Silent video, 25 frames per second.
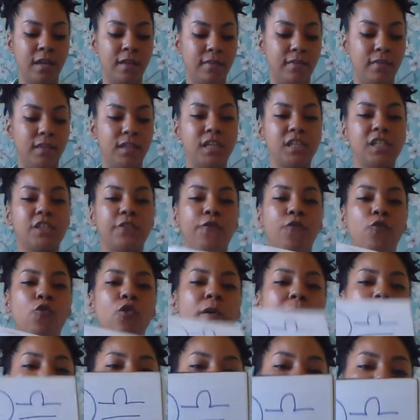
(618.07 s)
This
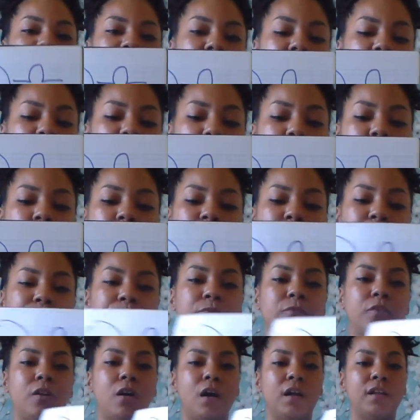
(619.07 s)
form of sigil,
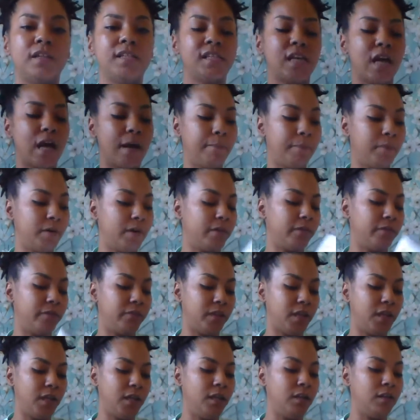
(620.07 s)
on top of
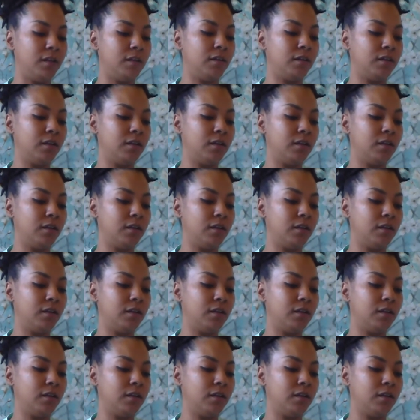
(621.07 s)
the